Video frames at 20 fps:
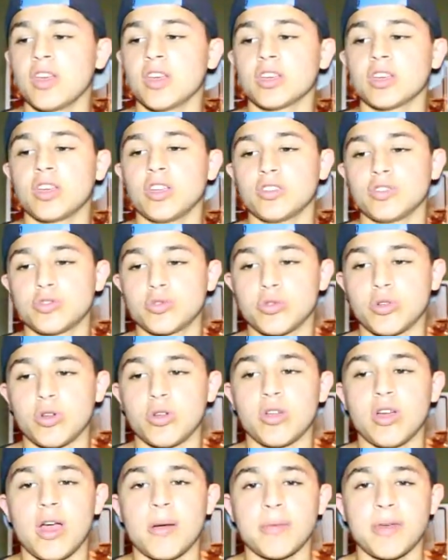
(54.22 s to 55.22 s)

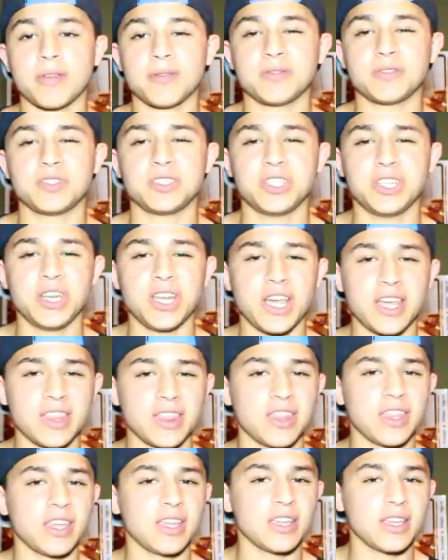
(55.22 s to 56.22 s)
Control MFG, I
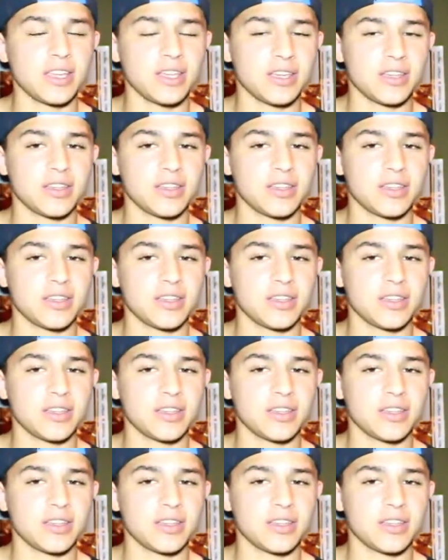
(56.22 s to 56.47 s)
think,